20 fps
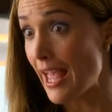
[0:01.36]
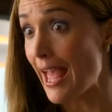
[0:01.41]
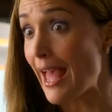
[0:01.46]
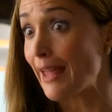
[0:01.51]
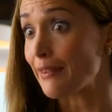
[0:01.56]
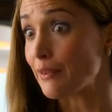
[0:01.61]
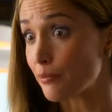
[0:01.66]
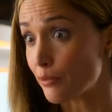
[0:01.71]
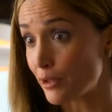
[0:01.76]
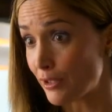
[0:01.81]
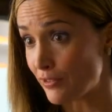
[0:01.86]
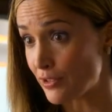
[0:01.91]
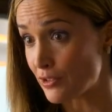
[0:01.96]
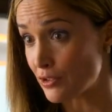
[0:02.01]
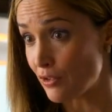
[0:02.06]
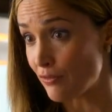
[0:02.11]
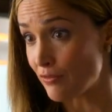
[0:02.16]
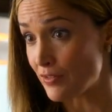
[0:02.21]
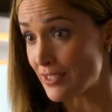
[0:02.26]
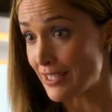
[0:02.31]
and the previous
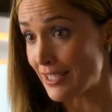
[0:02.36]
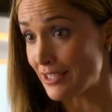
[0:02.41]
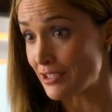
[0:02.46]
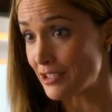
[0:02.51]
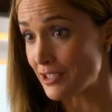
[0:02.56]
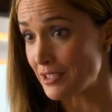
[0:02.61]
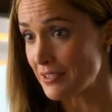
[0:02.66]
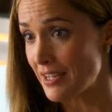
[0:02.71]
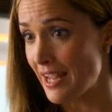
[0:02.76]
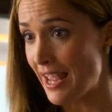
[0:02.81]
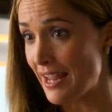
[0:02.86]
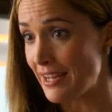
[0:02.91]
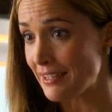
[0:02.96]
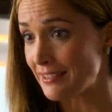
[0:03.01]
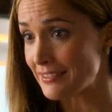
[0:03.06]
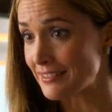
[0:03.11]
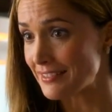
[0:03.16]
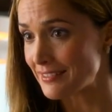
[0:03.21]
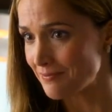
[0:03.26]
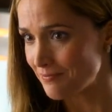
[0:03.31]
conversation
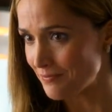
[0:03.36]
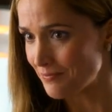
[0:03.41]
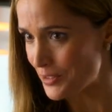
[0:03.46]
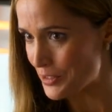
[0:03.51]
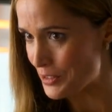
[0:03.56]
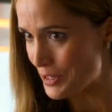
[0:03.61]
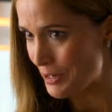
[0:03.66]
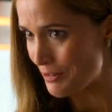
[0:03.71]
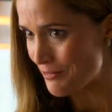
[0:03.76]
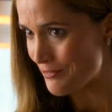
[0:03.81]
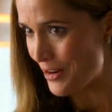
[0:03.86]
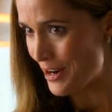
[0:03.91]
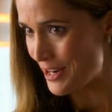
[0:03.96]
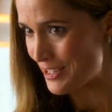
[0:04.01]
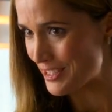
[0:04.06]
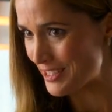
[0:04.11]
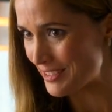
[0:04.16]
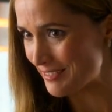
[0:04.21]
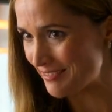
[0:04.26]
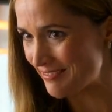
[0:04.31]
and start
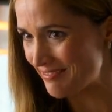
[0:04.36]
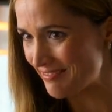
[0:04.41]
afresh.